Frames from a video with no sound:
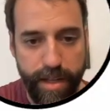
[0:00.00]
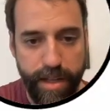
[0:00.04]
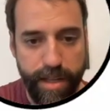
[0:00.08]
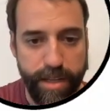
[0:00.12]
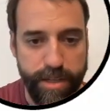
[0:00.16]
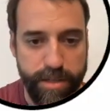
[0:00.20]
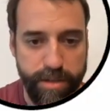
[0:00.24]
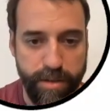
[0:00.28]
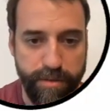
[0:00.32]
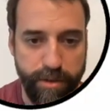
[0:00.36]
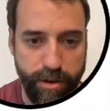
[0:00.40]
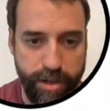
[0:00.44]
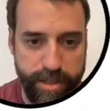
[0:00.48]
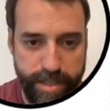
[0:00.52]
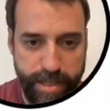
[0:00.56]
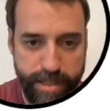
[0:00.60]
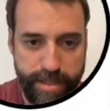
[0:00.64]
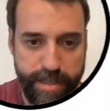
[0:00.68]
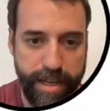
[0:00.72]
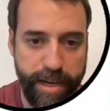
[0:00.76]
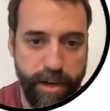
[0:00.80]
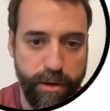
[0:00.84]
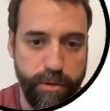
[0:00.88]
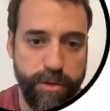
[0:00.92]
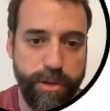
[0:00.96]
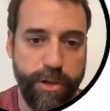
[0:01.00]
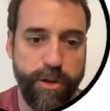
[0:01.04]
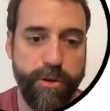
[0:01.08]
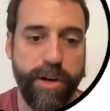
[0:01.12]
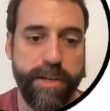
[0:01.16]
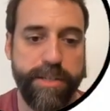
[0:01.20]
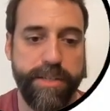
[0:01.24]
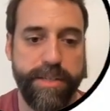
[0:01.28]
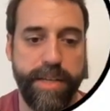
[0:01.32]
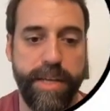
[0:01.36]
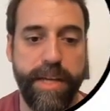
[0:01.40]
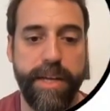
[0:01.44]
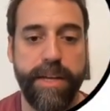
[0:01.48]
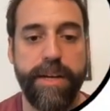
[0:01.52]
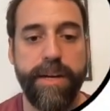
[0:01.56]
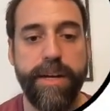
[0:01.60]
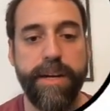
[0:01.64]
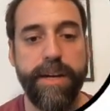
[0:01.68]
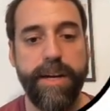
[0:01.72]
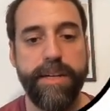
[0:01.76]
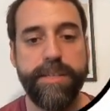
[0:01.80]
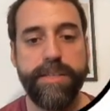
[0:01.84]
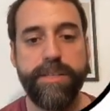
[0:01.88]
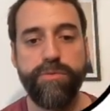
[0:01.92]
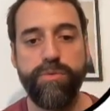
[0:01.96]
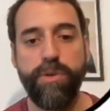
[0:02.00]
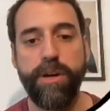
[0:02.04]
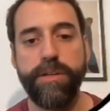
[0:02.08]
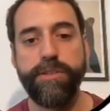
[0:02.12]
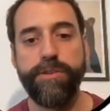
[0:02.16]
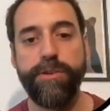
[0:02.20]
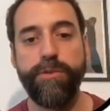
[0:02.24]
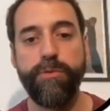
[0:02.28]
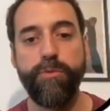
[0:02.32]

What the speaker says: So for instance, here you are seeing a structure